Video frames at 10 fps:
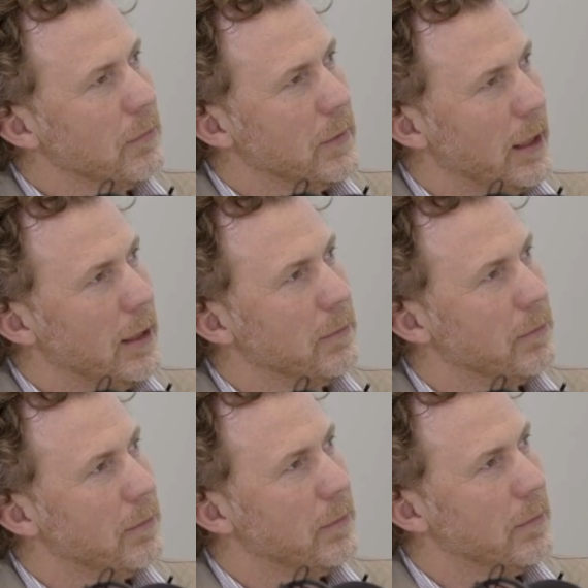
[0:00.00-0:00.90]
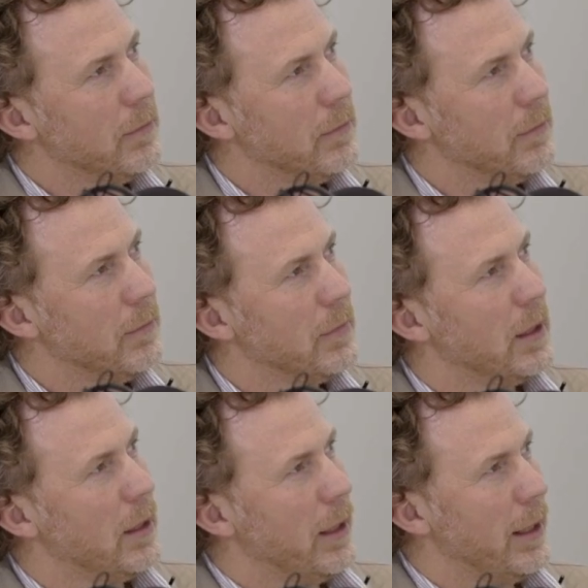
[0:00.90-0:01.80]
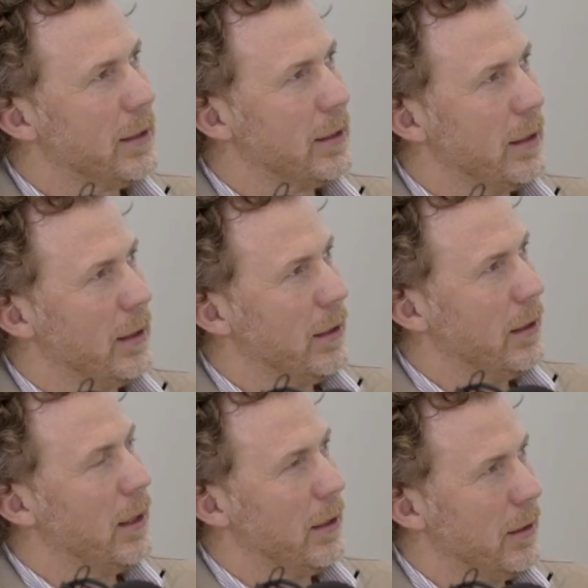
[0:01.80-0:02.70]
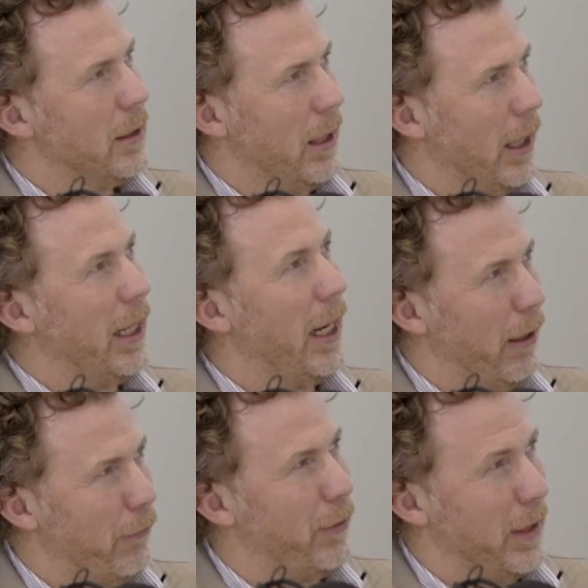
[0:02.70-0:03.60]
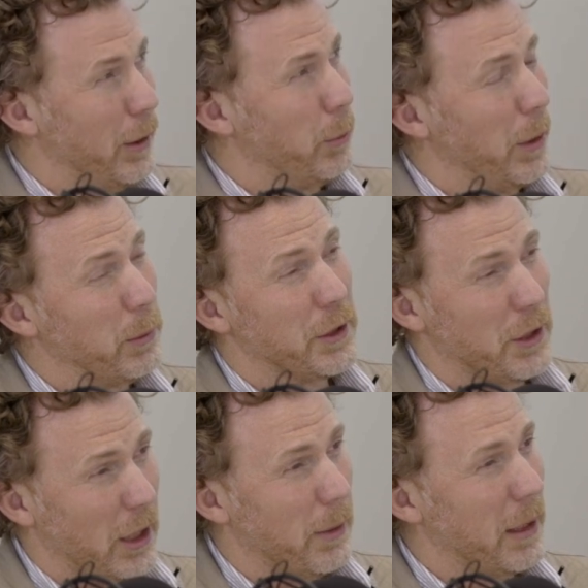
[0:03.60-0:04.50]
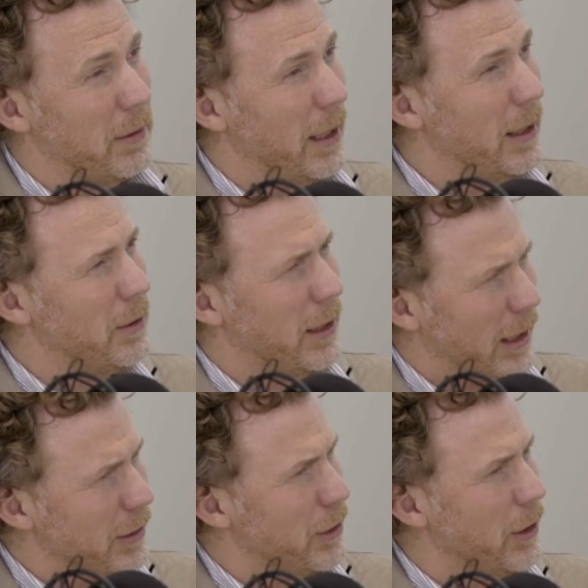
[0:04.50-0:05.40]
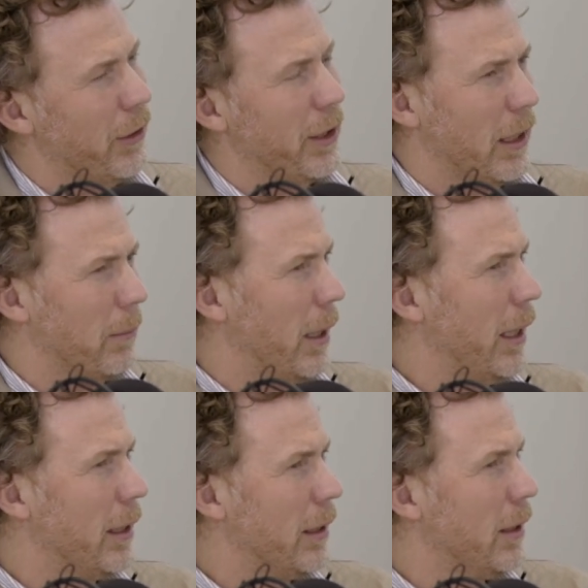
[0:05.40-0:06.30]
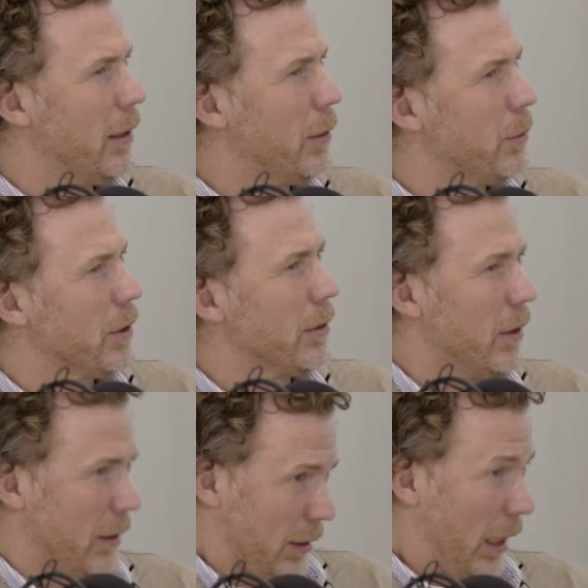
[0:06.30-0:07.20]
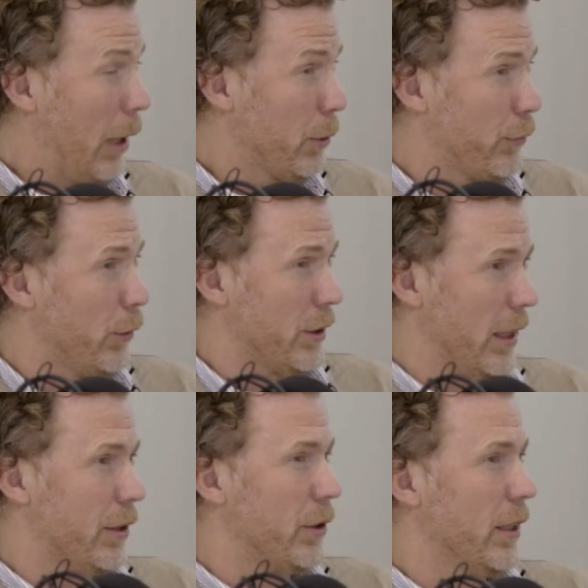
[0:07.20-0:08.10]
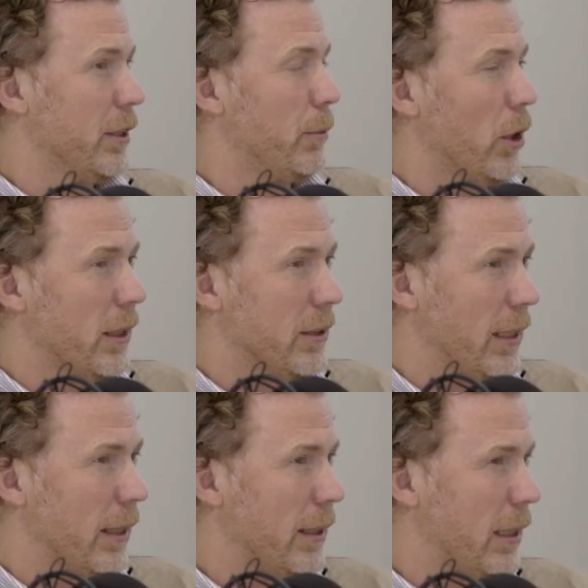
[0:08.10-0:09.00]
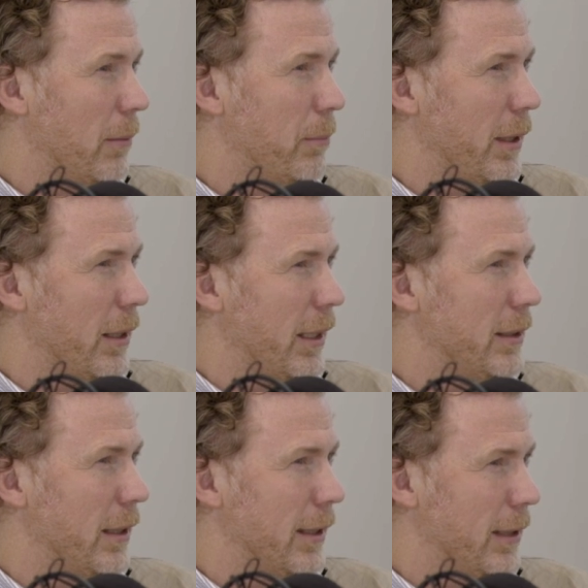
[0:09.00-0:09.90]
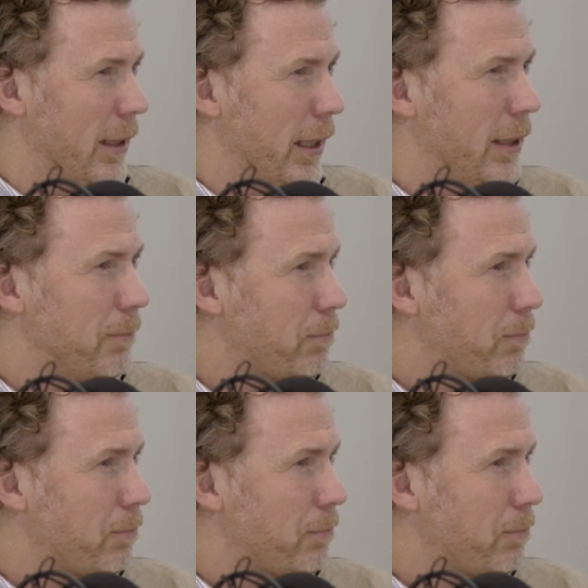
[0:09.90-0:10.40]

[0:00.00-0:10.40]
Yeah. It's. I figured we would talk about that, so I kind of started thinking back, and I was fortunate. I started a small consulting company in 1999.